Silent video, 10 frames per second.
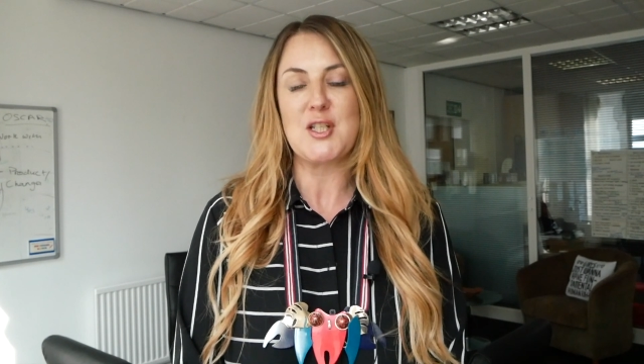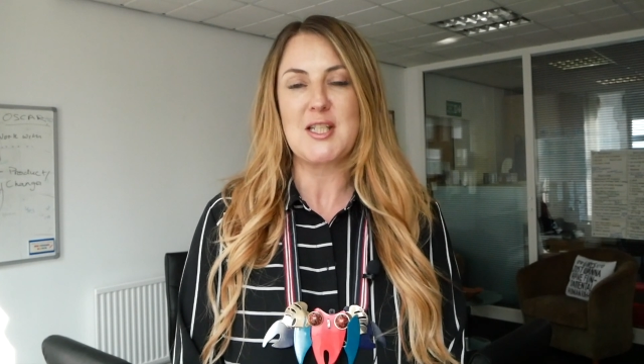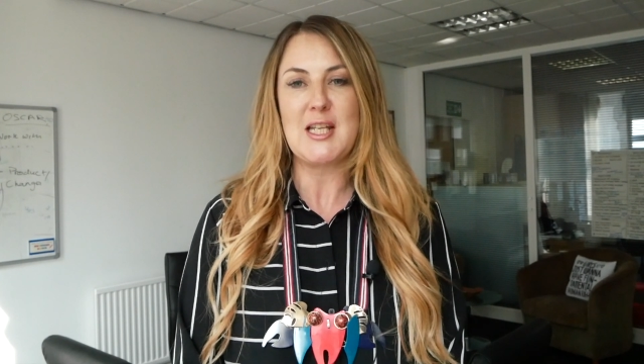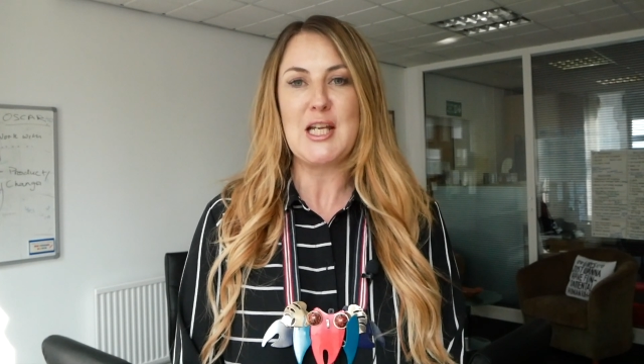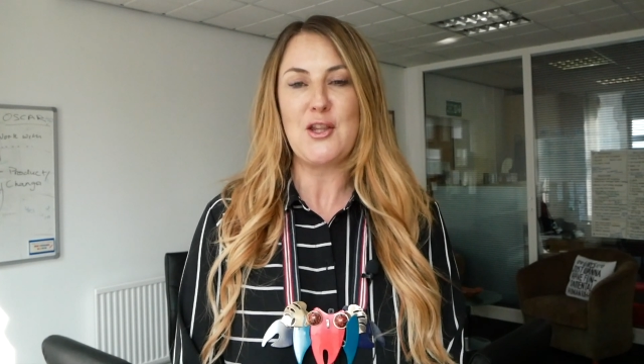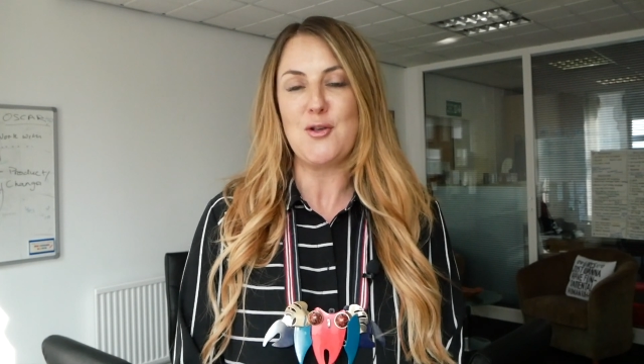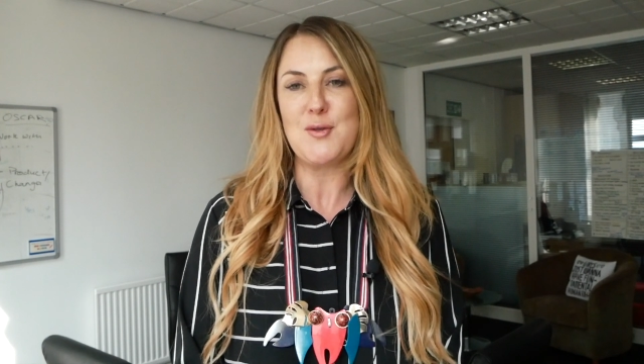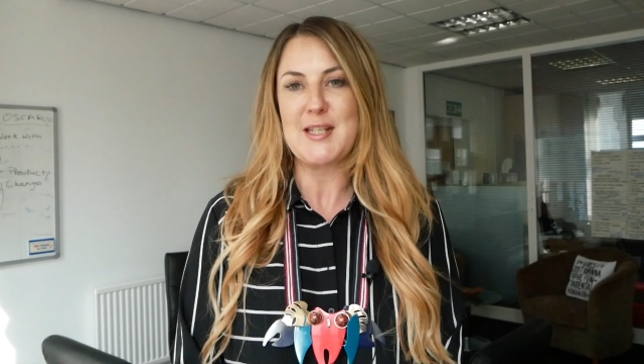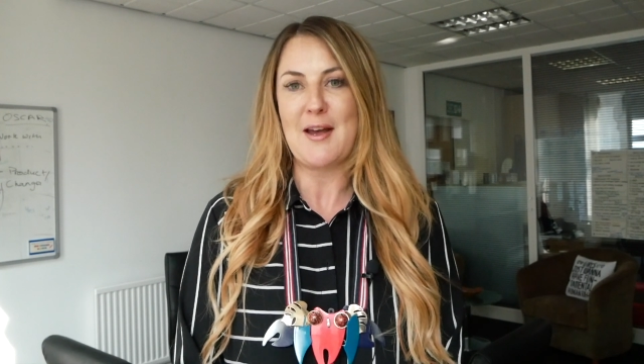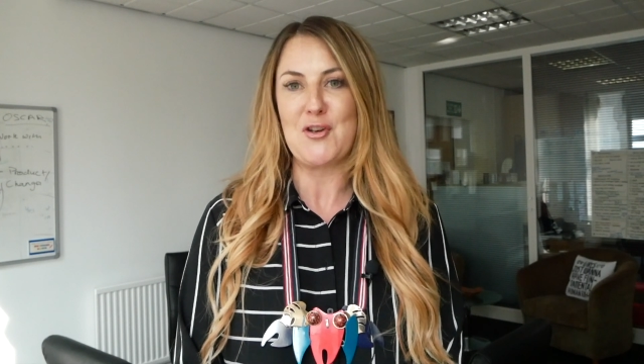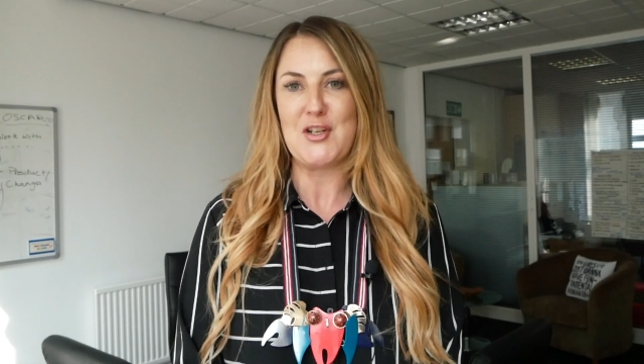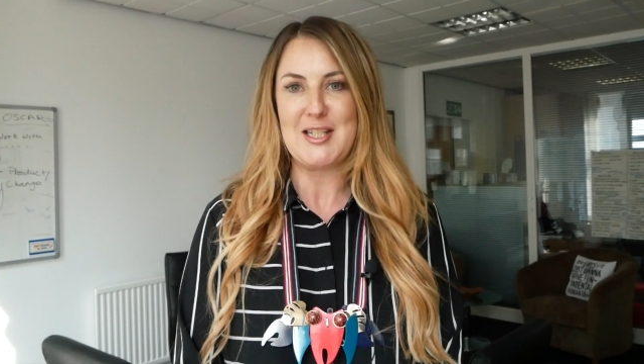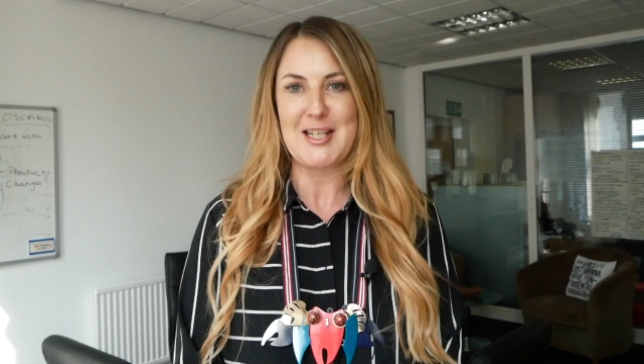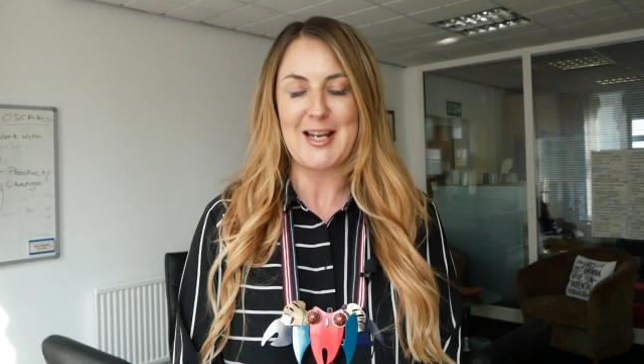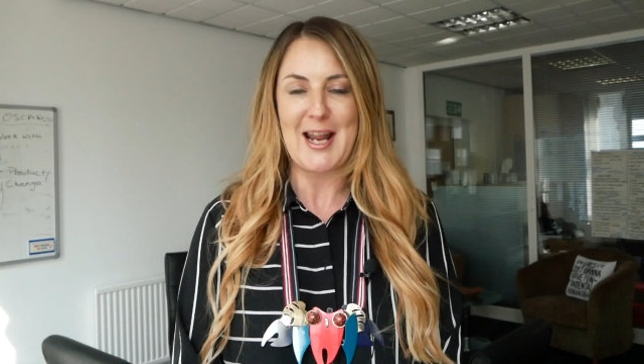to see through 7
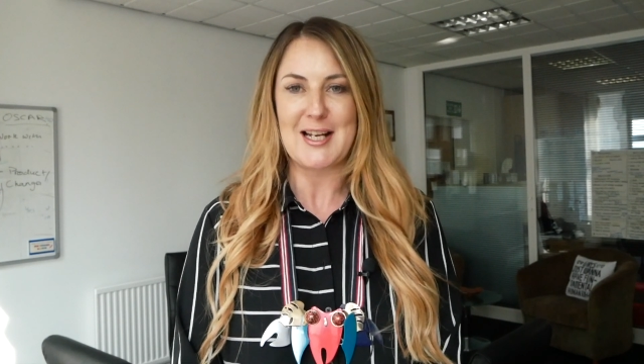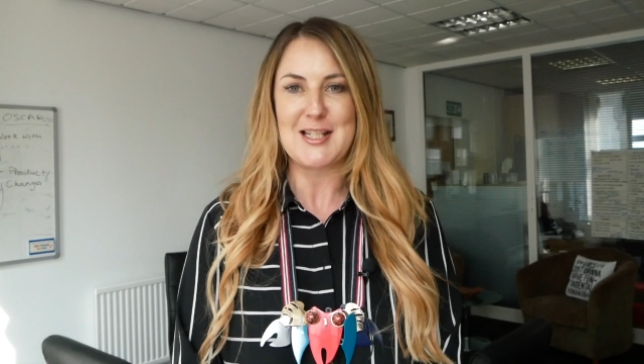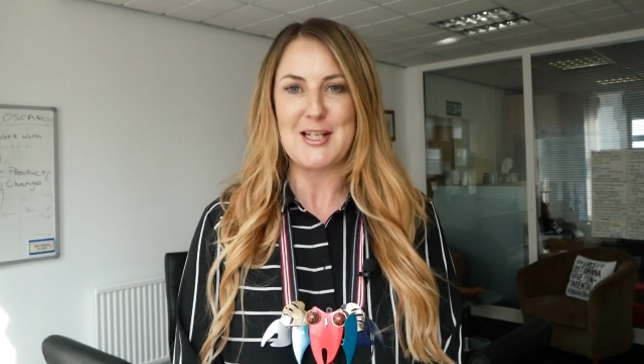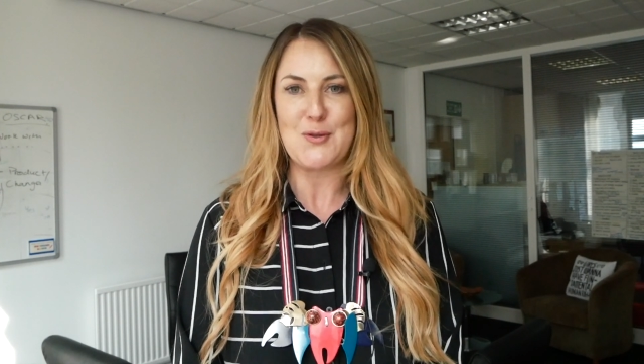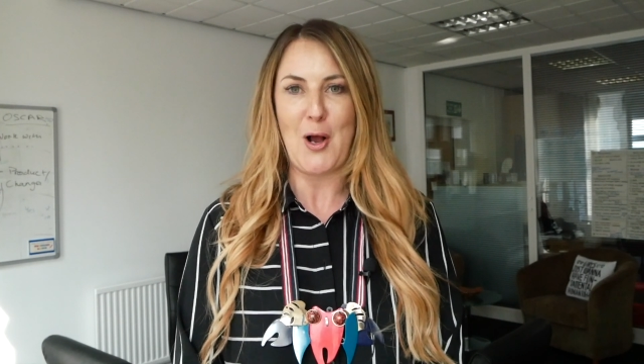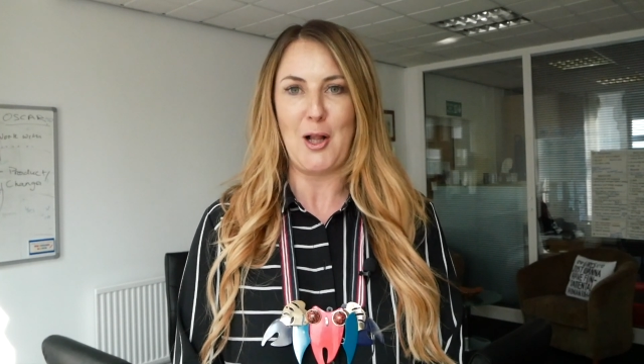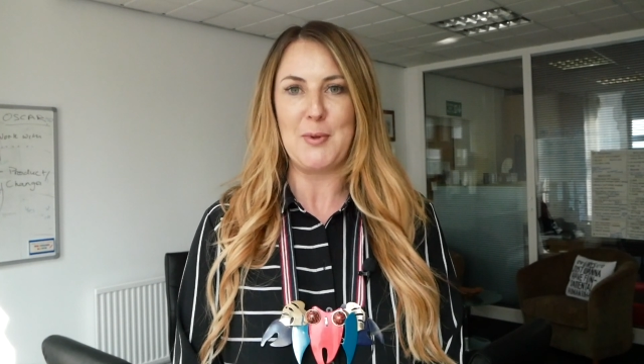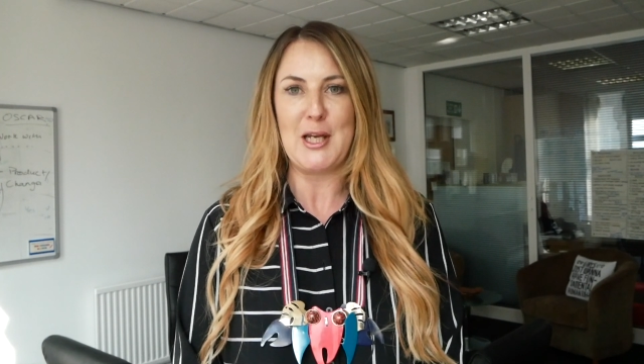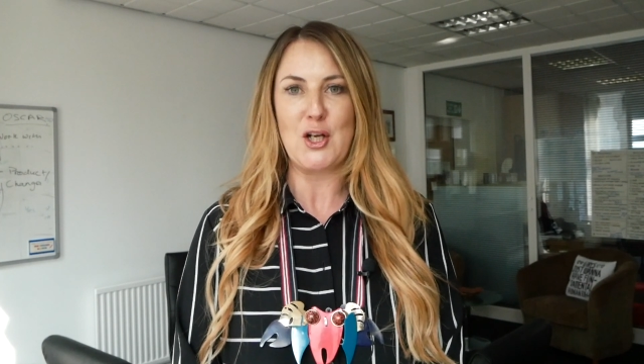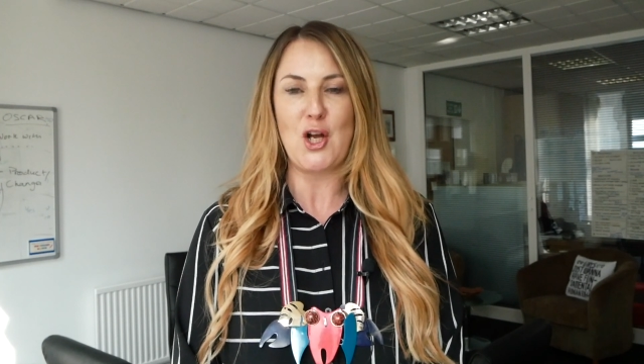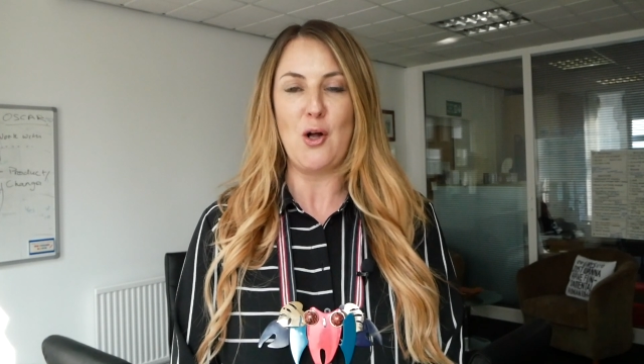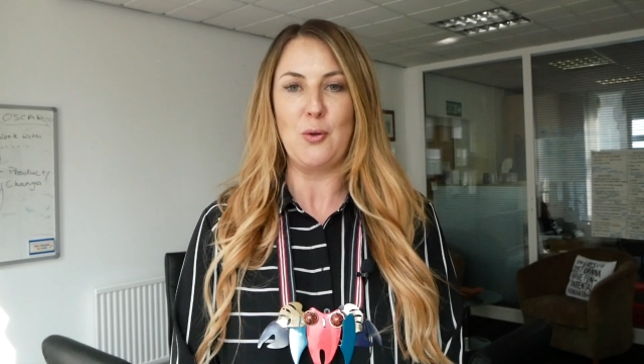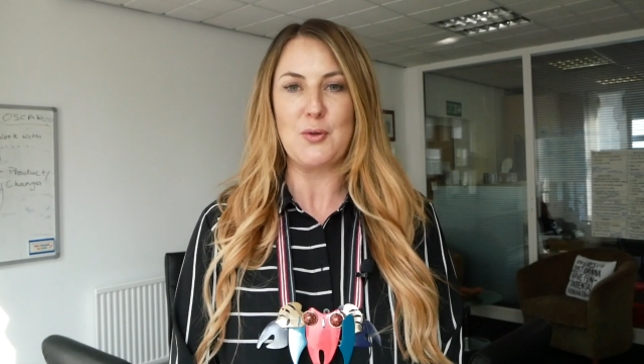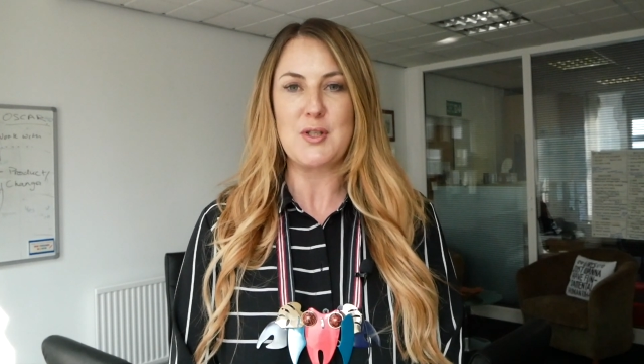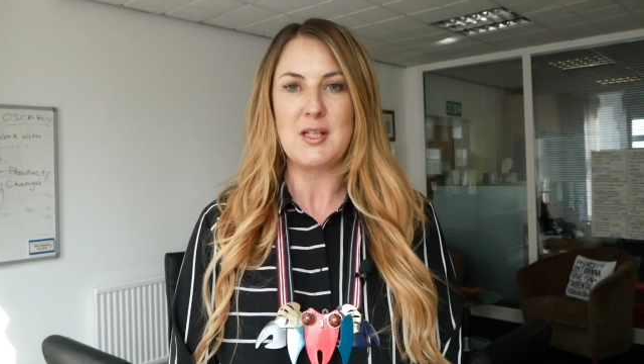interconnected wellbeing
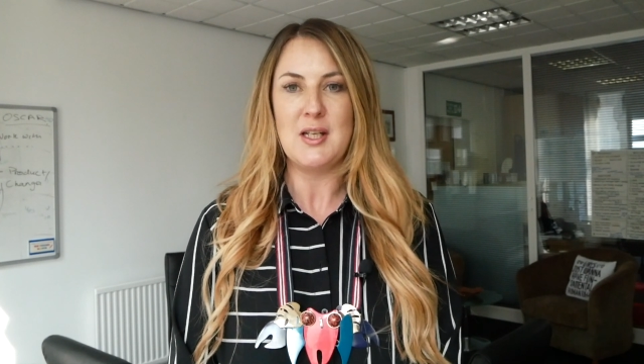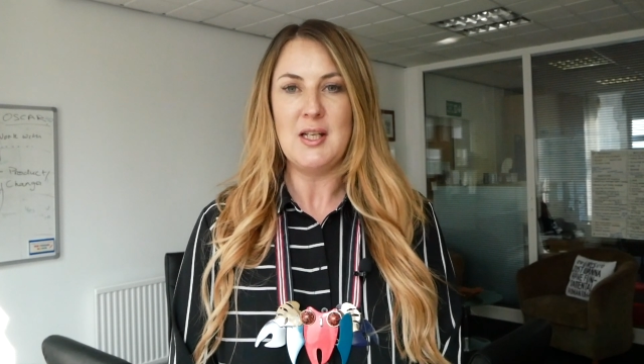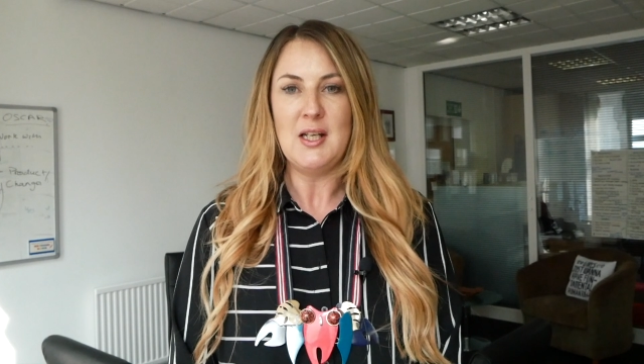goals.